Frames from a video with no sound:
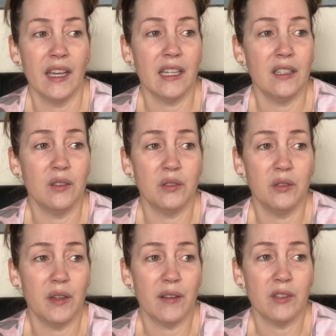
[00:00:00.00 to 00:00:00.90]
you know,
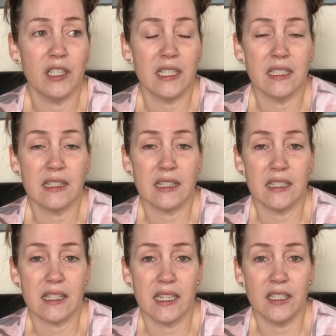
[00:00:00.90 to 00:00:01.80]
whoever it is
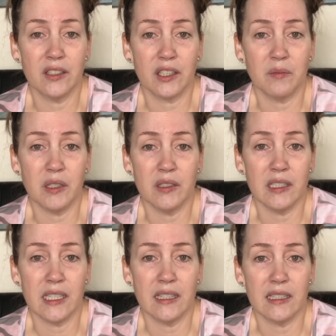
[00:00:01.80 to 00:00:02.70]
that's in your
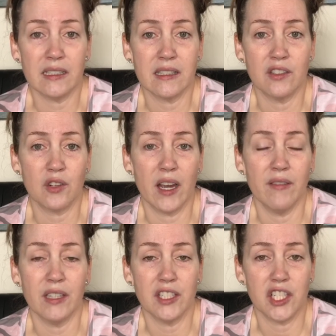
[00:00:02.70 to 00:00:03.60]
community that's
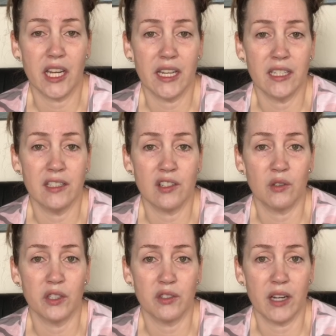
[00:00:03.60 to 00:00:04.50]
driving change
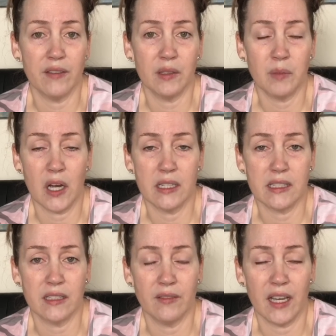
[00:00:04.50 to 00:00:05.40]
or driving
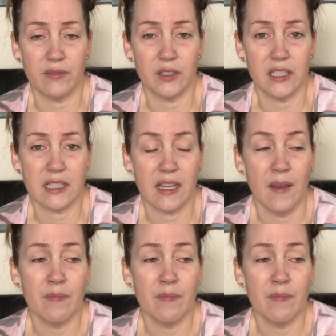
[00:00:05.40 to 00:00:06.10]
positive efforts.